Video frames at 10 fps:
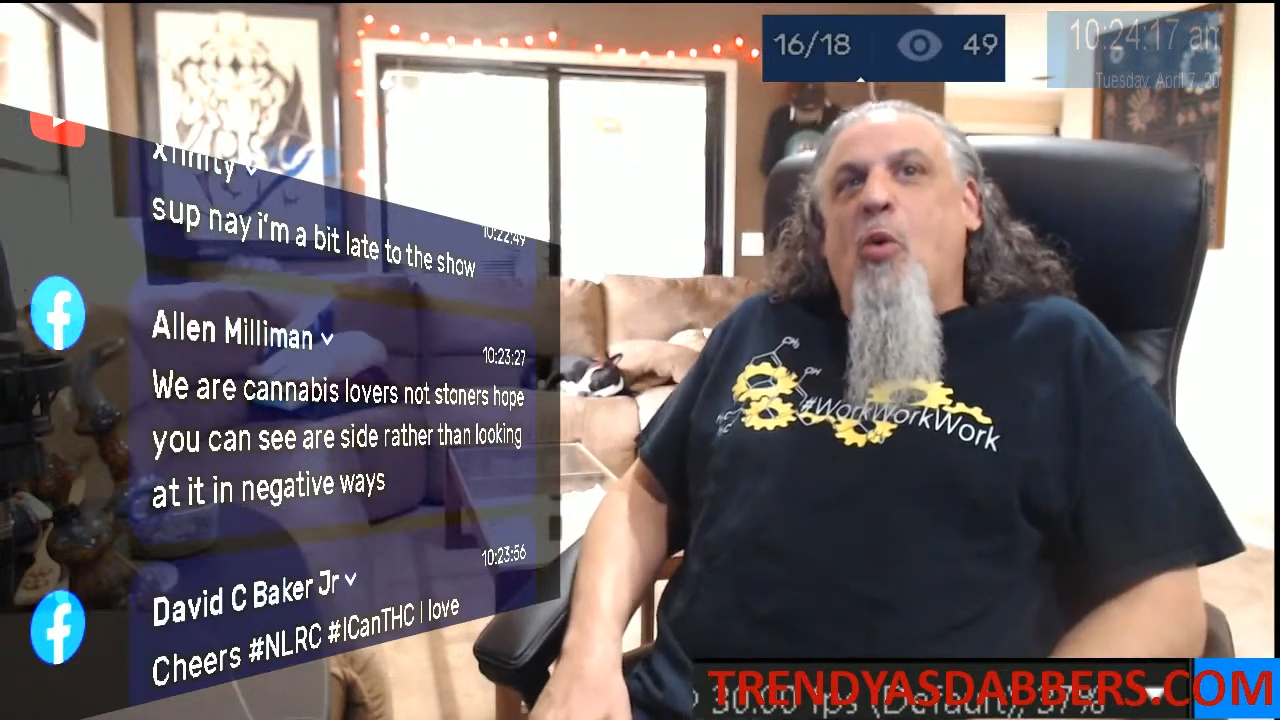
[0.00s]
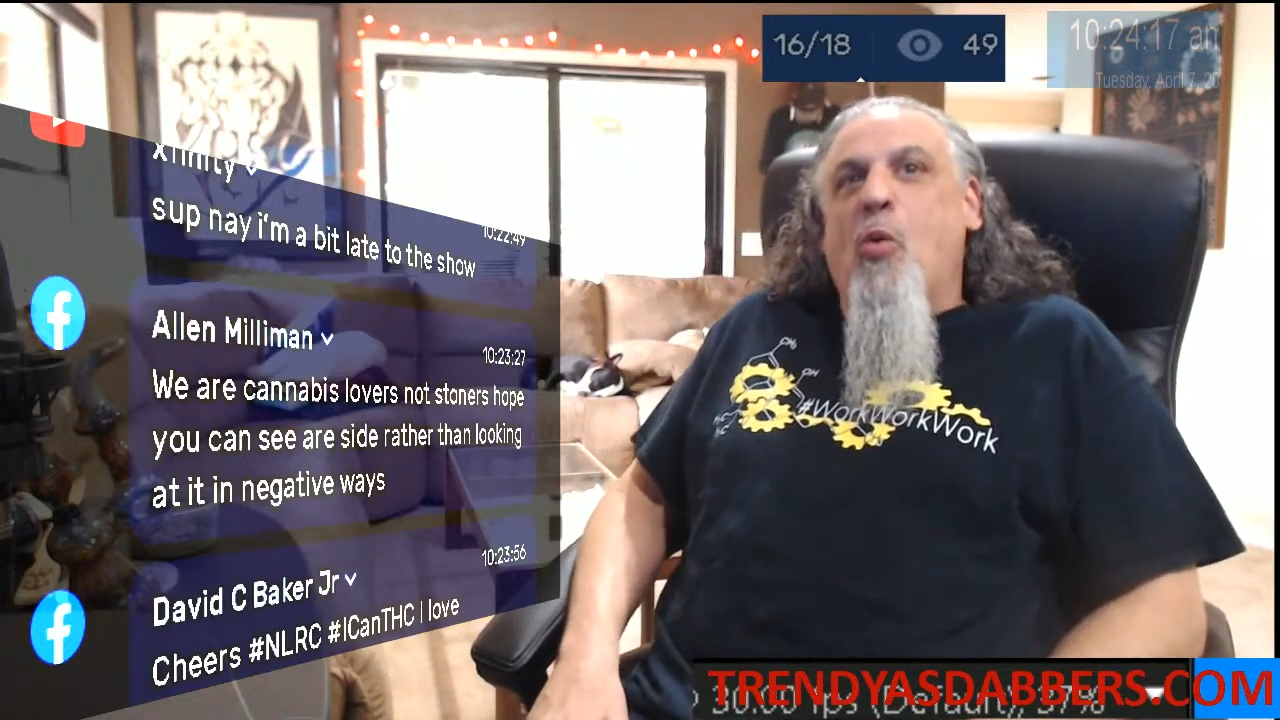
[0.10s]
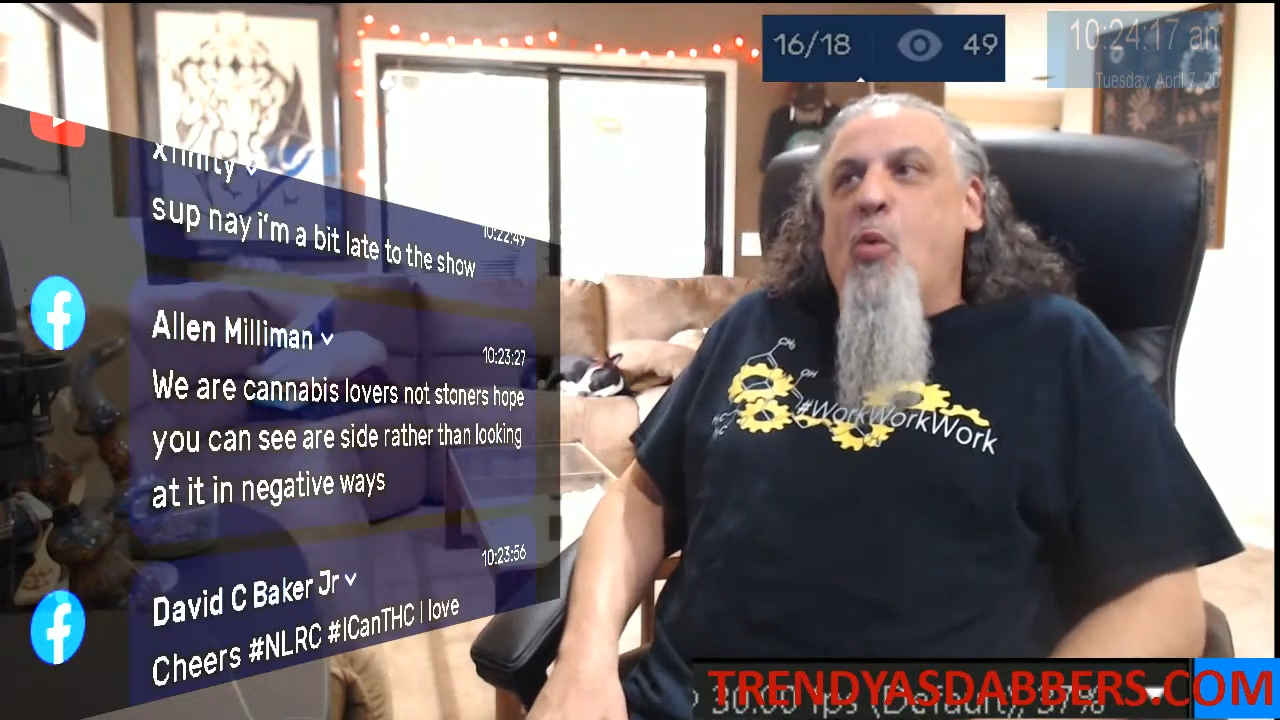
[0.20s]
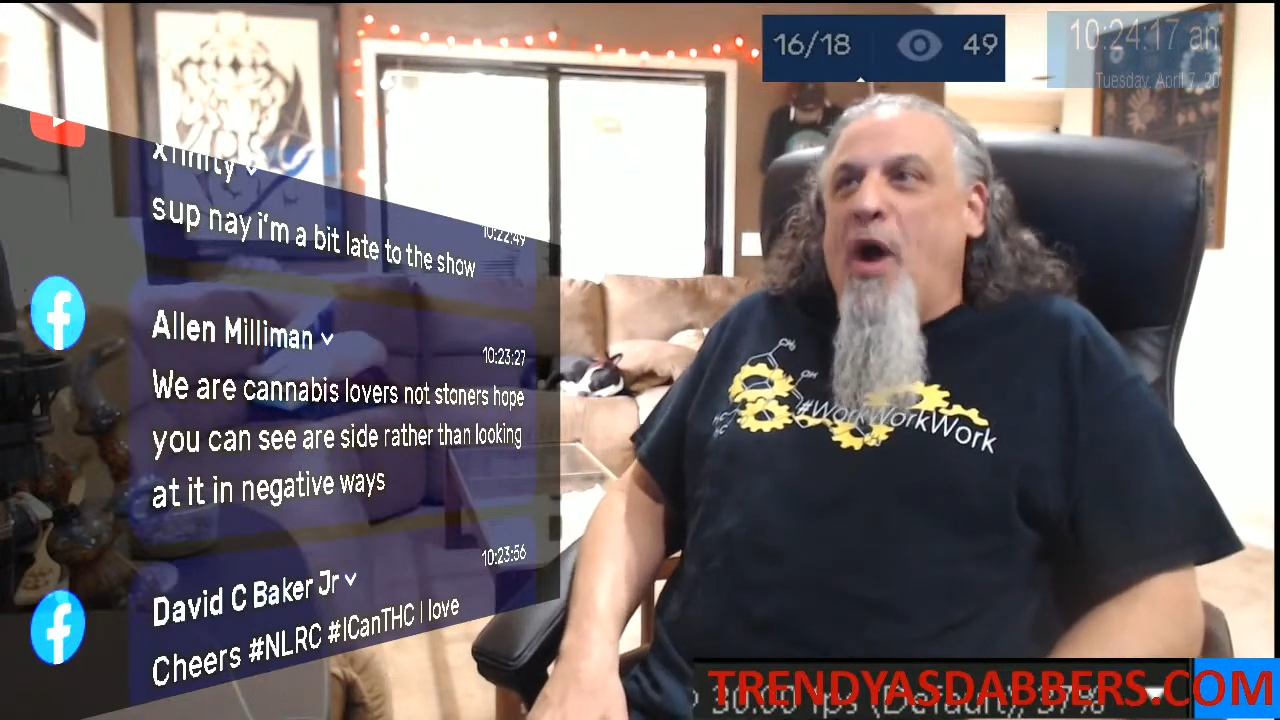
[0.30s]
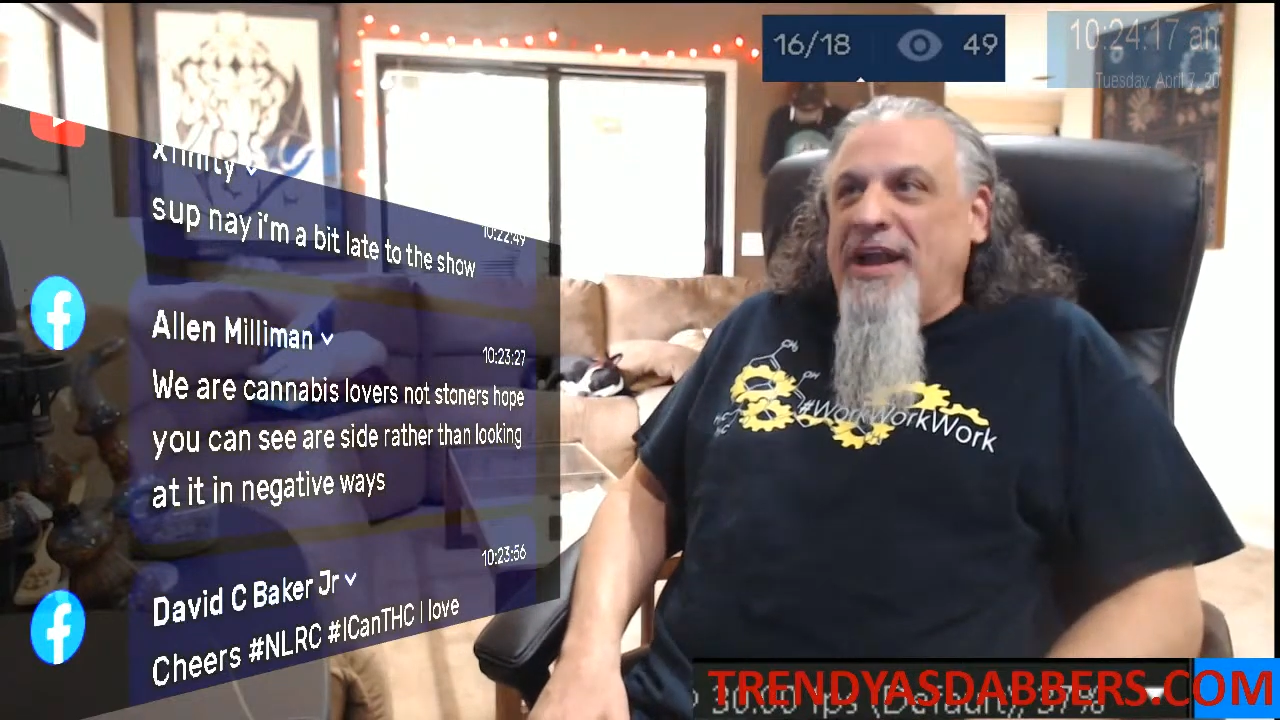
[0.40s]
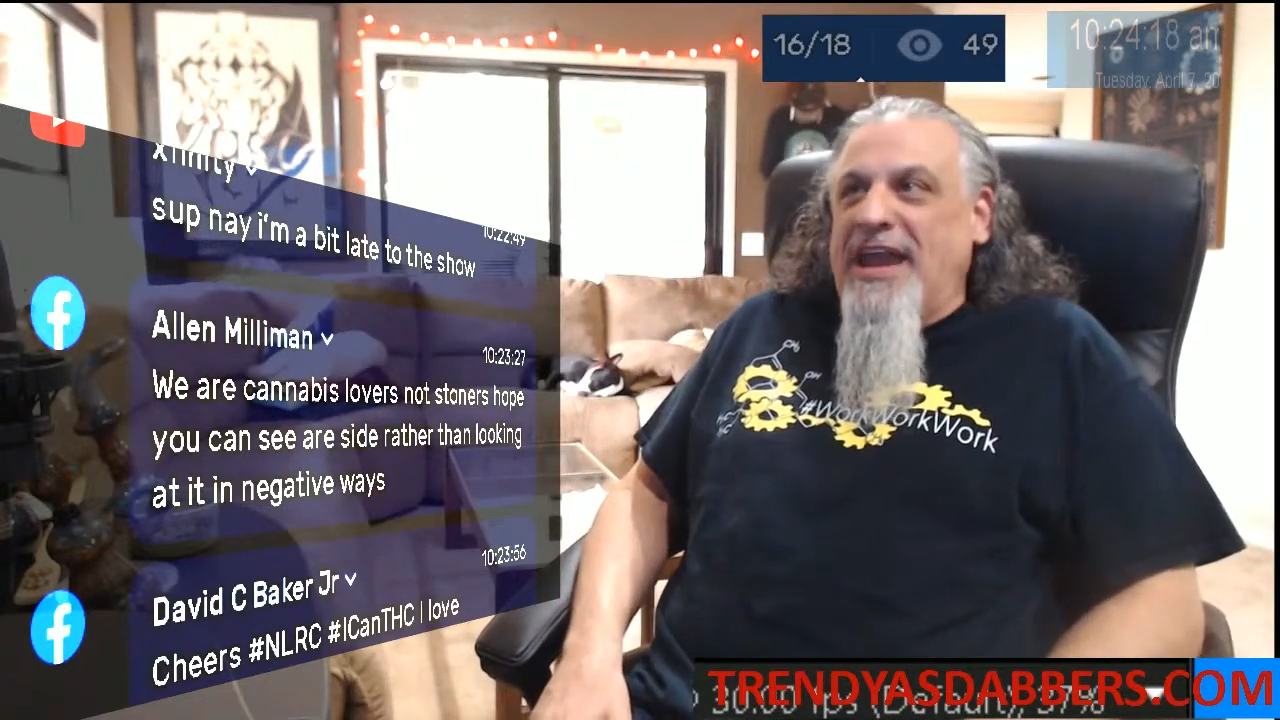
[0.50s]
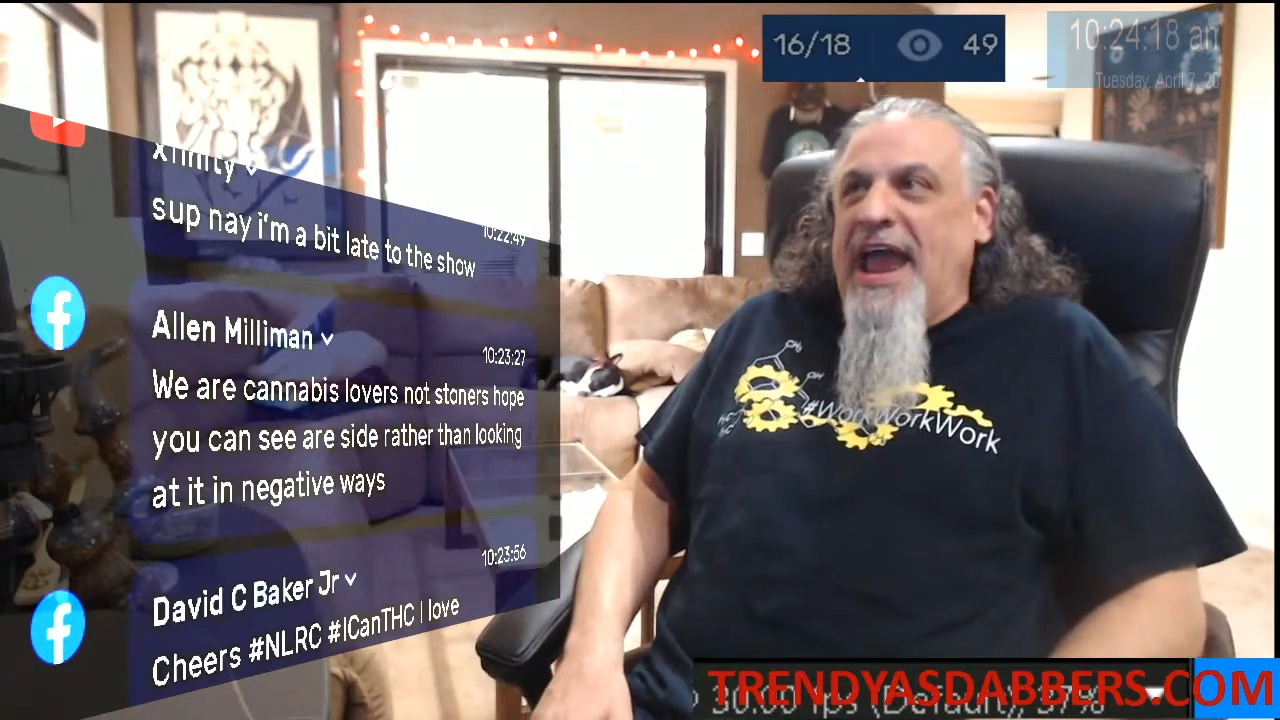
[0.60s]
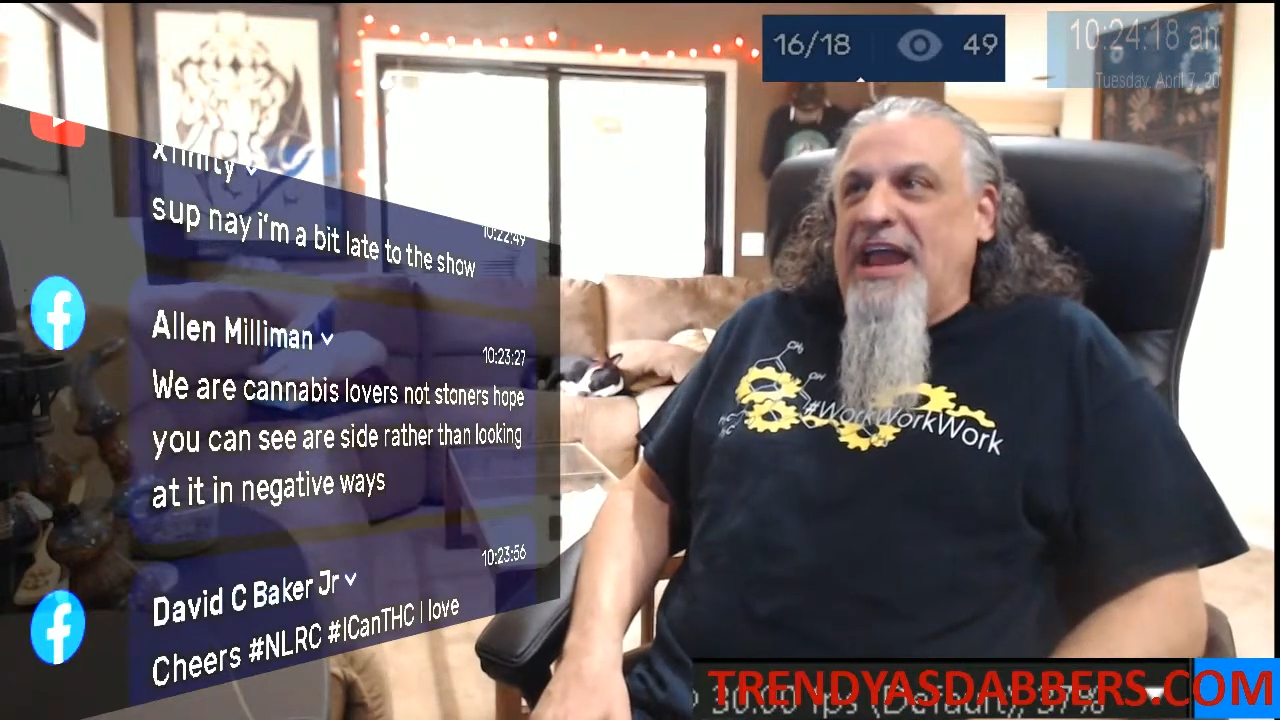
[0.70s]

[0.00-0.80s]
one day